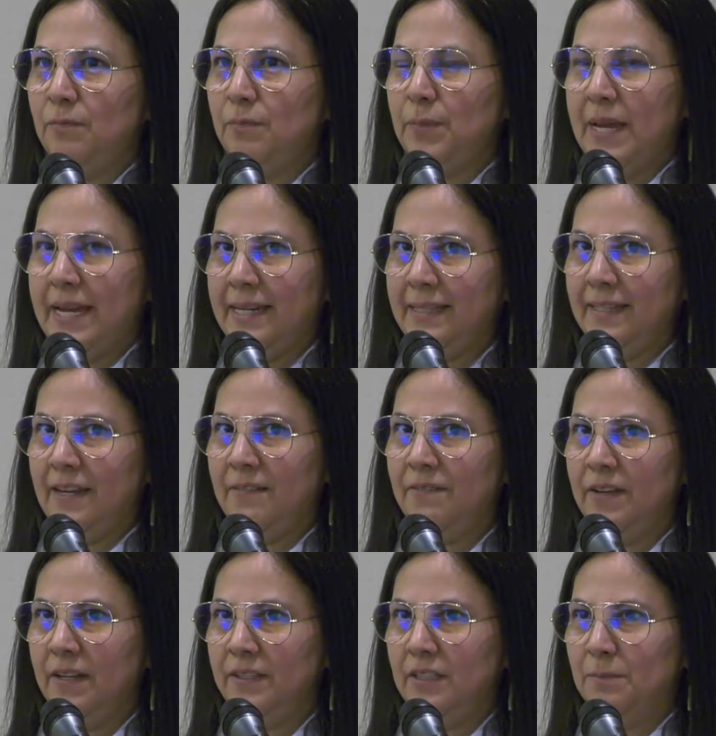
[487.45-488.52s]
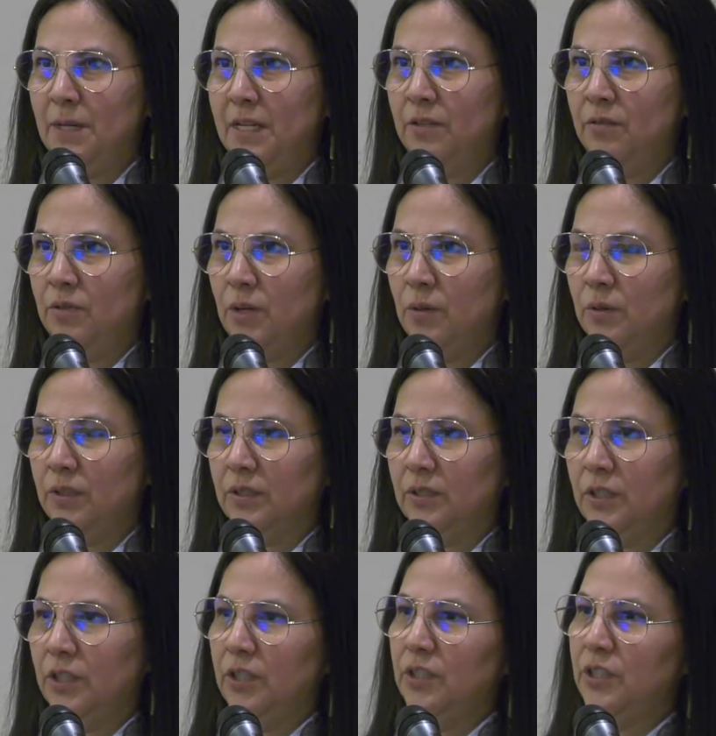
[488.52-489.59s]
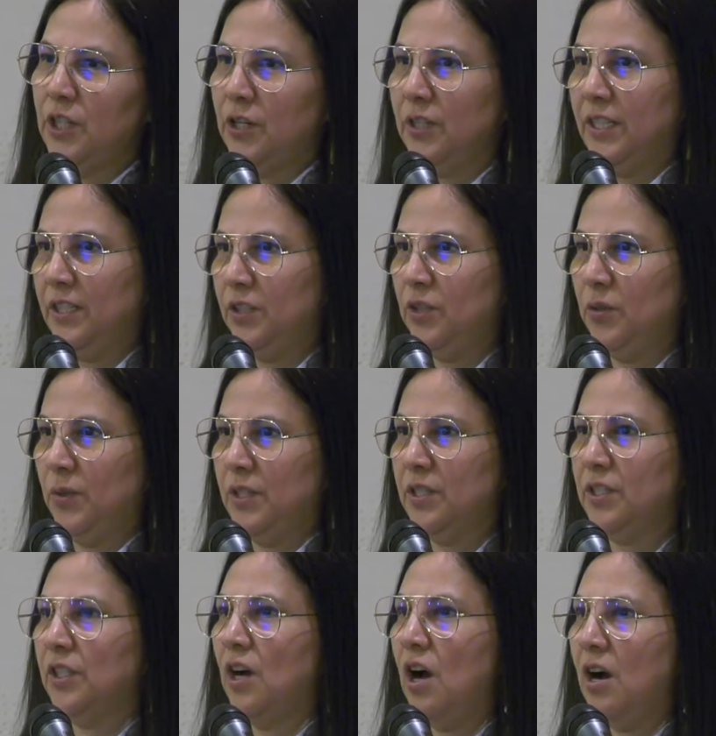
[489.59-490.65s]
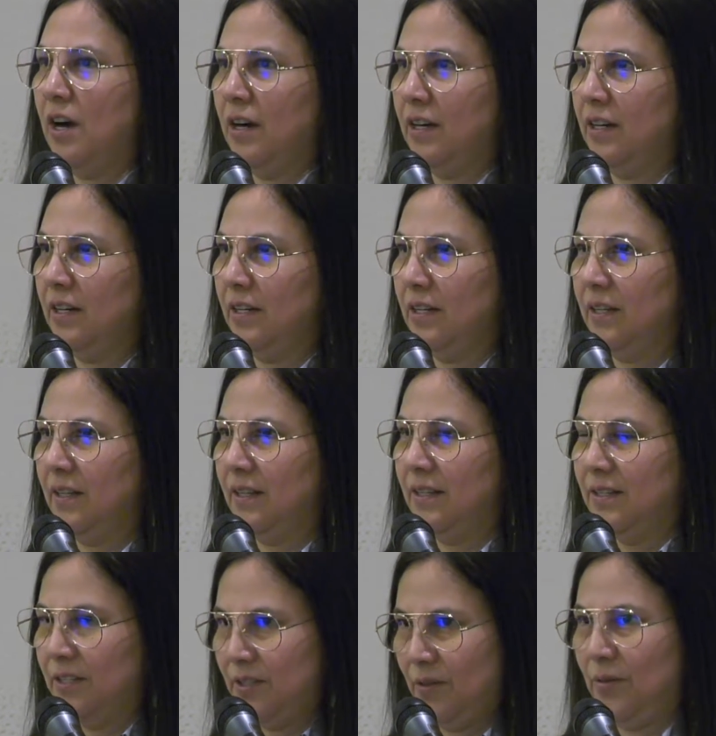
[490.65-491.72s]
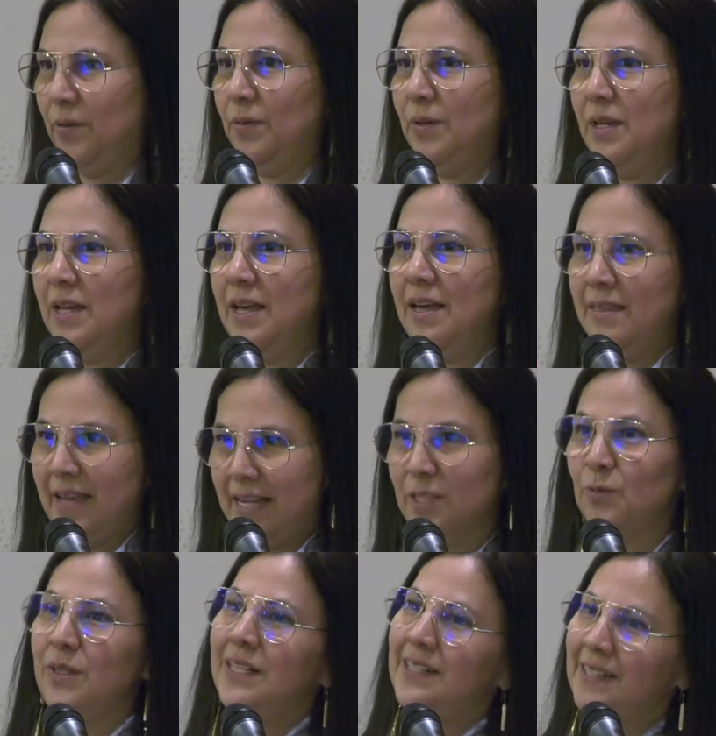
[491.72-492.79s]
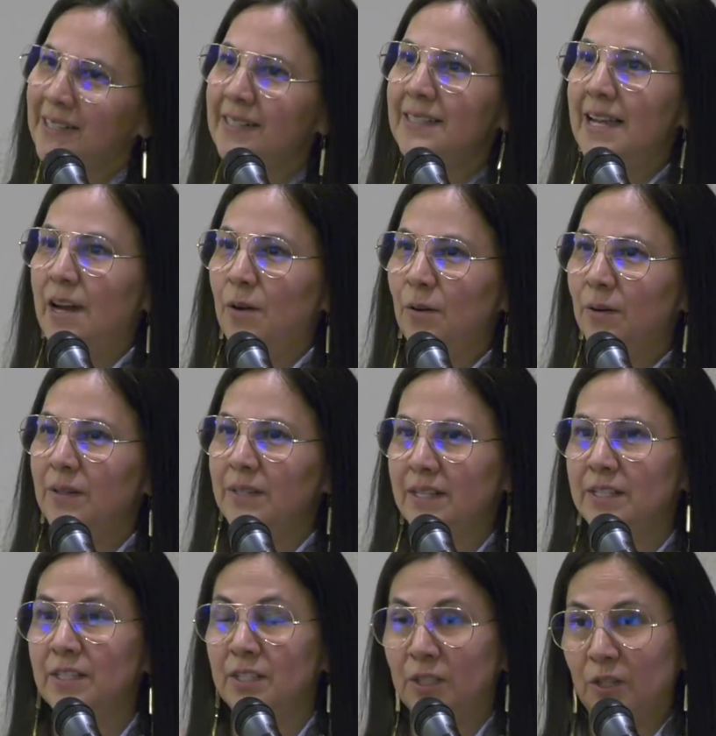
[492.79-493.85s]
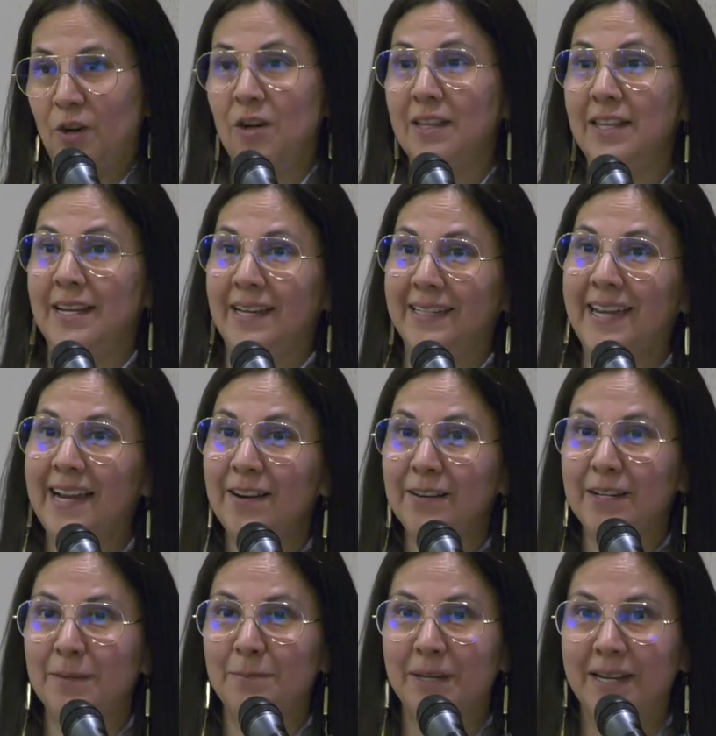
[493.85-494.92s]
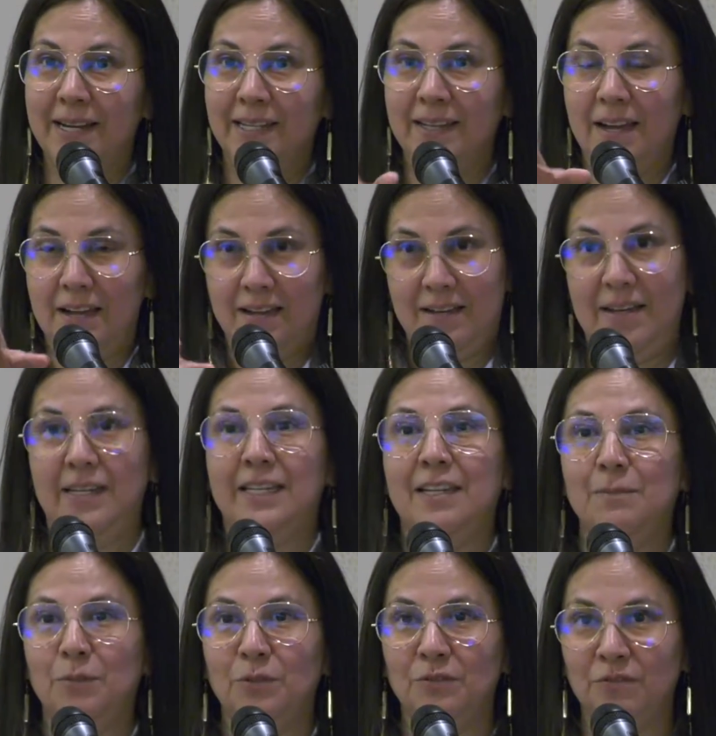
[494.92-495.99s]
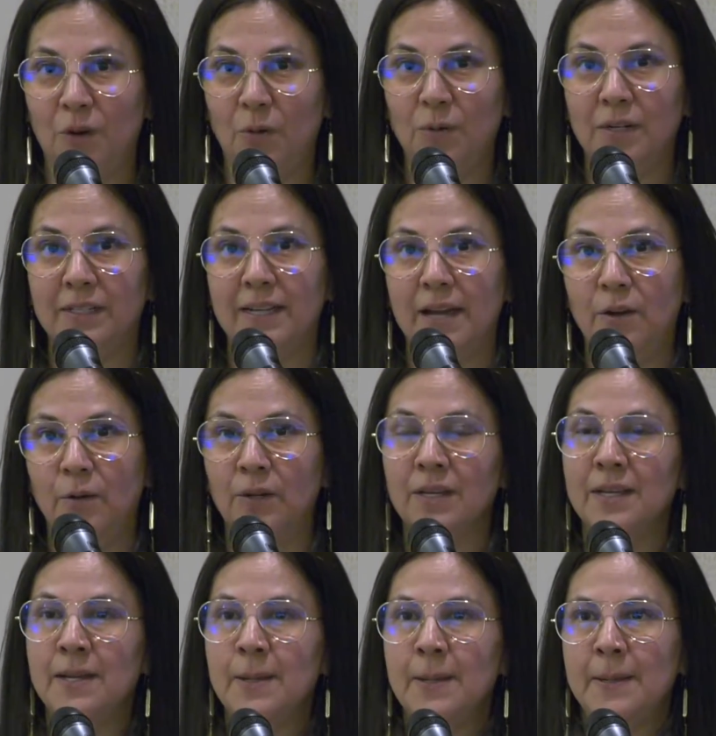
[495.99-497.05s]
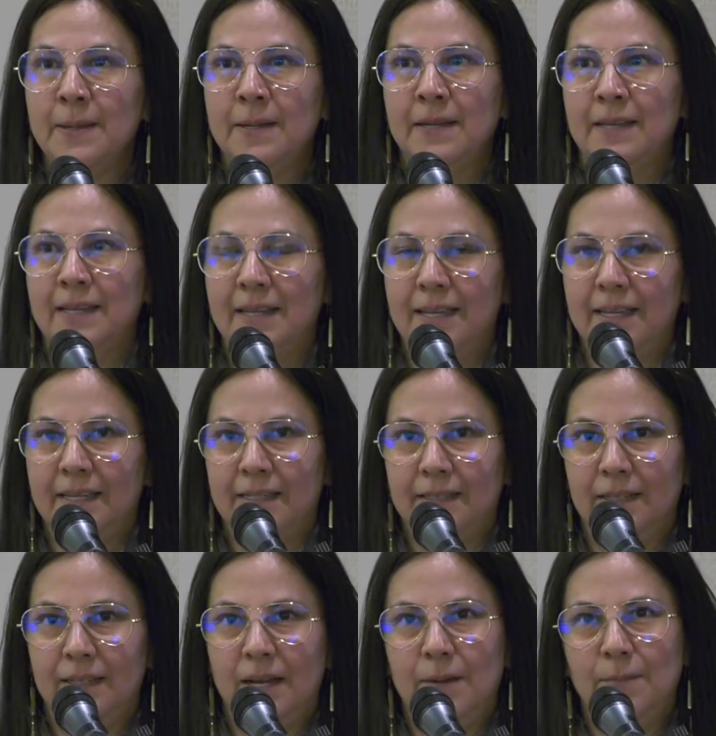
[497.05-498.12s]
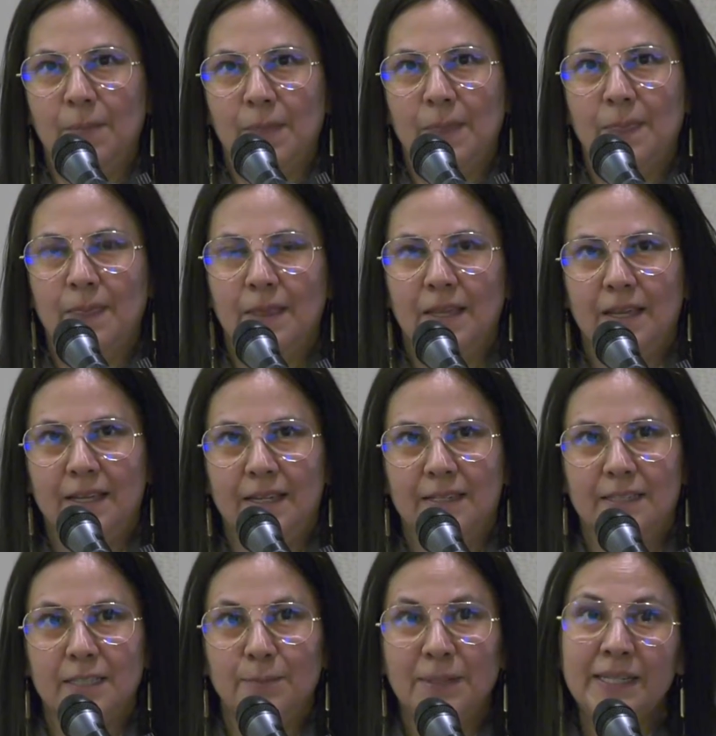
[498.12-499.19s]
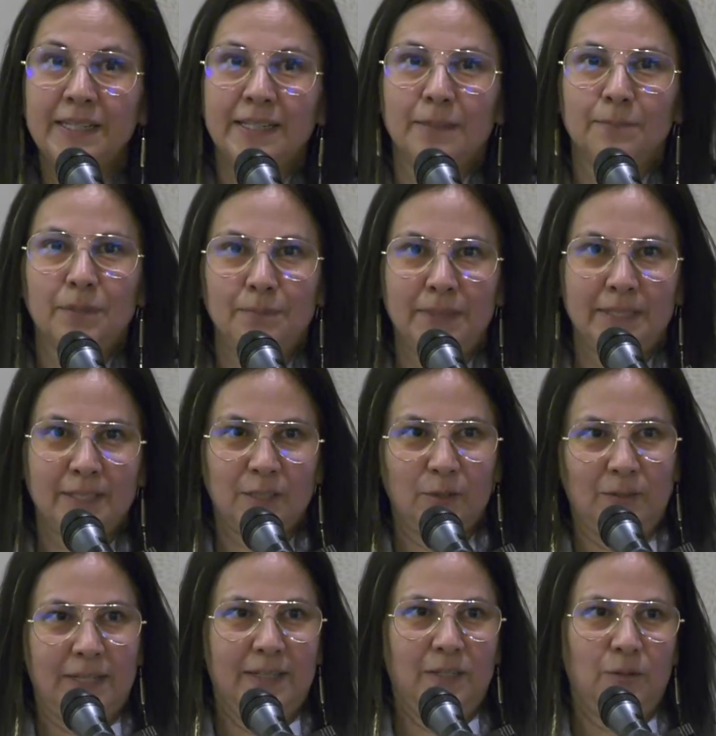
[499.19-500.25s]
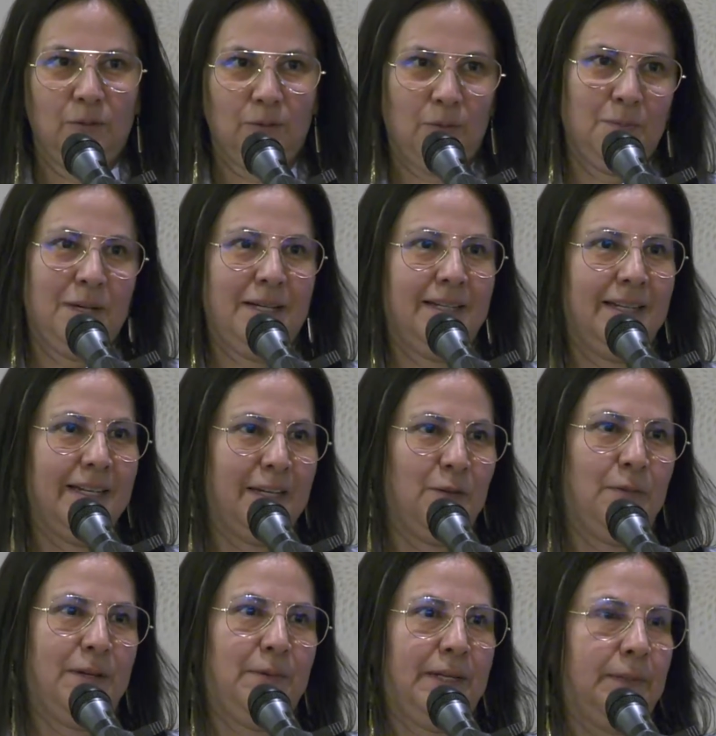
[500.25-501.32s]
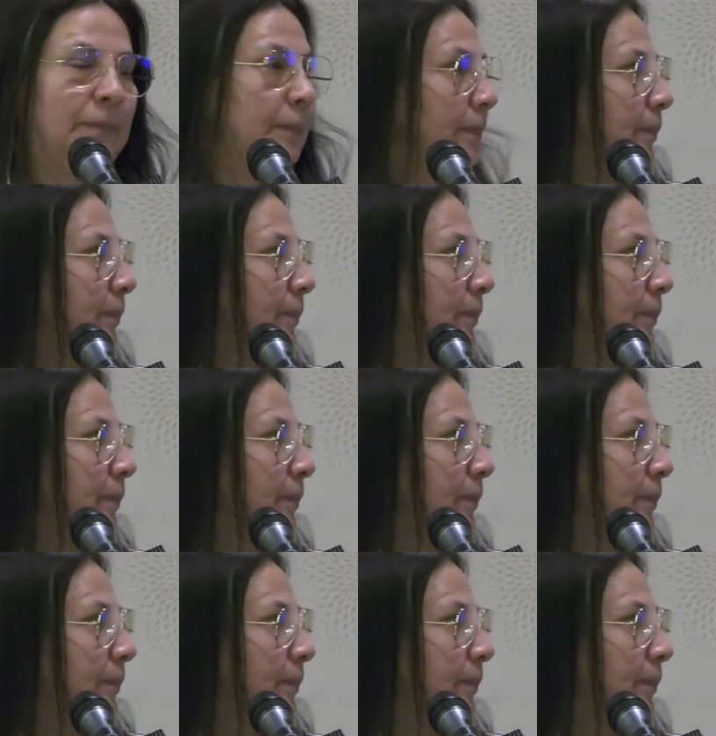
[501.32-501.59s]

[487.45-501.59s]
pain that I felt in my throat could turn into a scar. And so that's what it is now. It's a scar that I carry, but I can move forward now in speaking Pipikskwen Uma nēhiyawak.